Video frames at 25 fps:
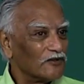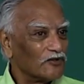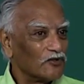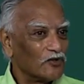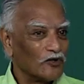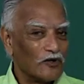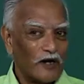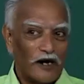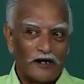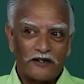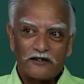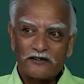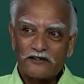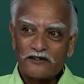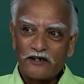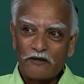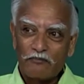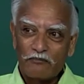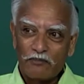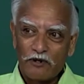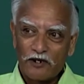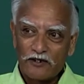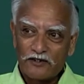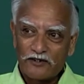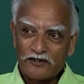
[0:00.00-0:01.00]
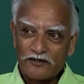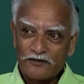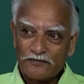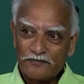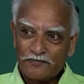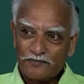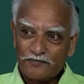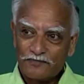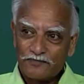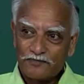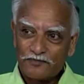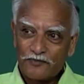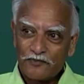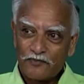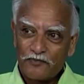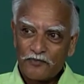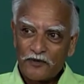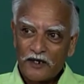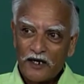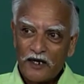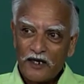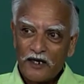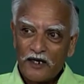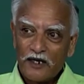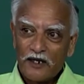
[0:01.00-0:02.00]
So Knights Templars,
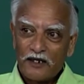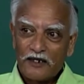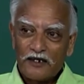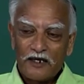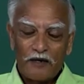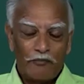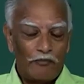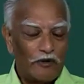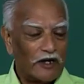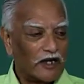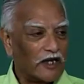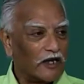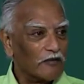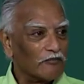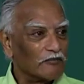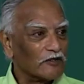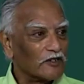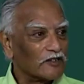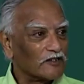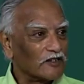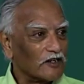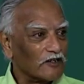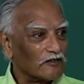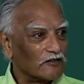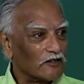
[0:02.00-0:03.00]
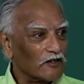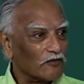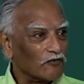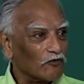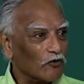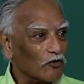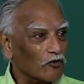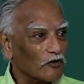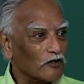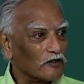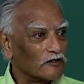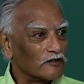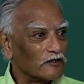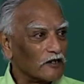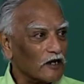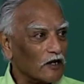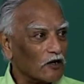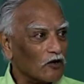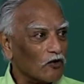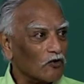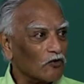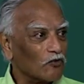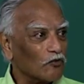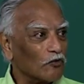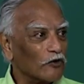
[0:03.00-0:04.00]
they became the central focus
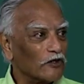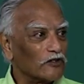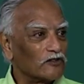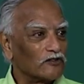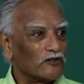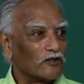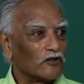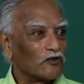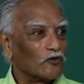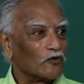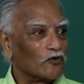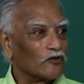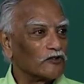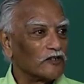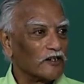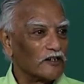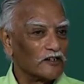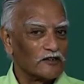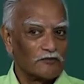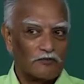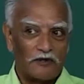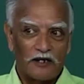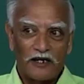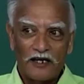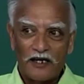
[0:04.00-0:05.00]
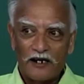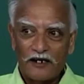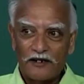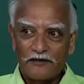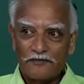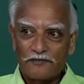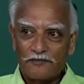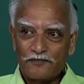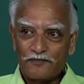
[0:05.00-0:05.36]
around which the Crusades began.